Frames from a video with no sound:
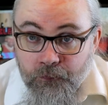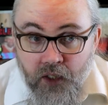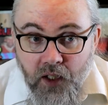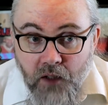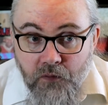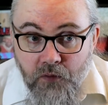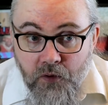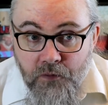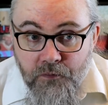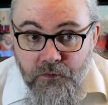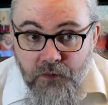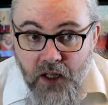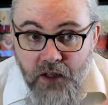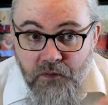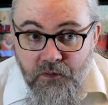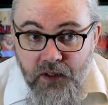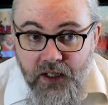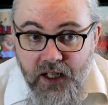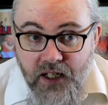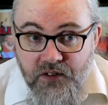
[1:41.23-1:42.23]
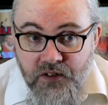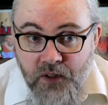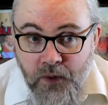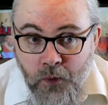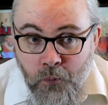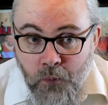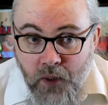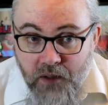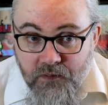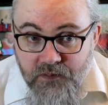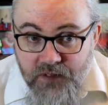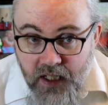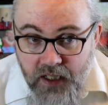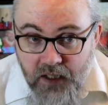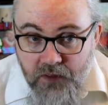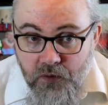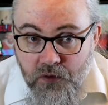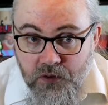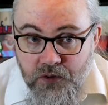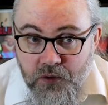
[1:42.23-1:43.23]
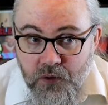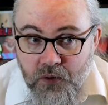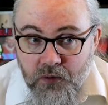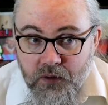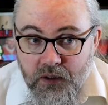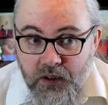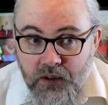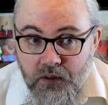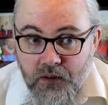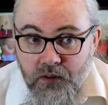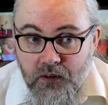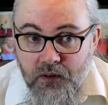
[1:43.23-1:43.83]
If your flavour gets in the way of telling the story,